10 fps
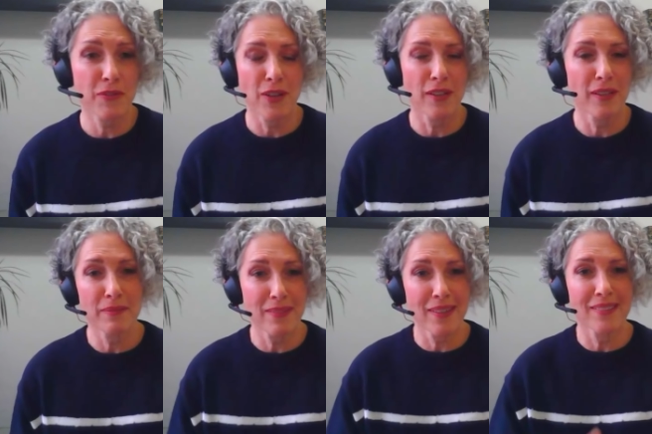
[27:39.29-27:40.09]
of all,
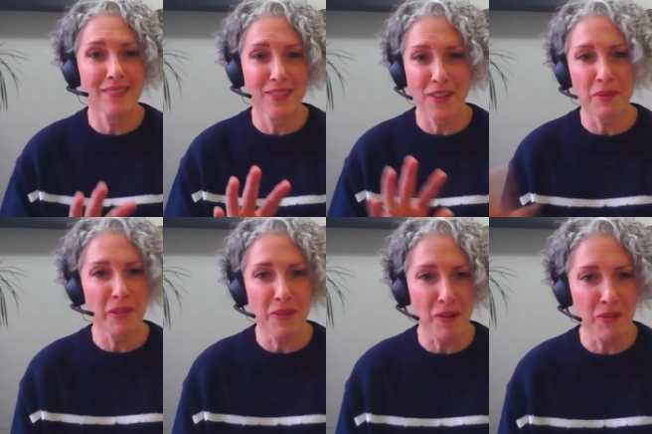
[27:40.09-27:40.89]
I got to
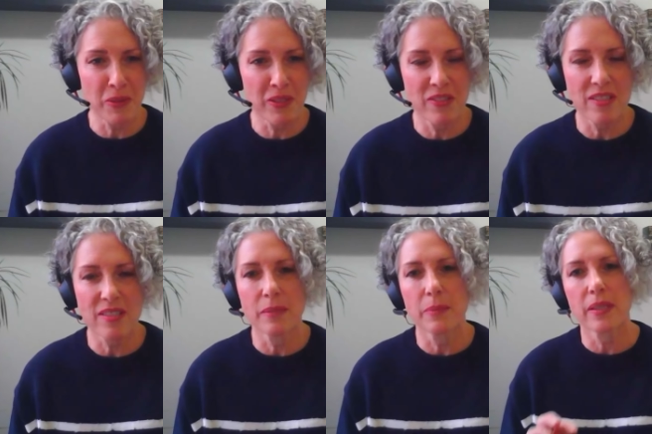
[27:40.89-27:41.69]
acknowledge what you just said,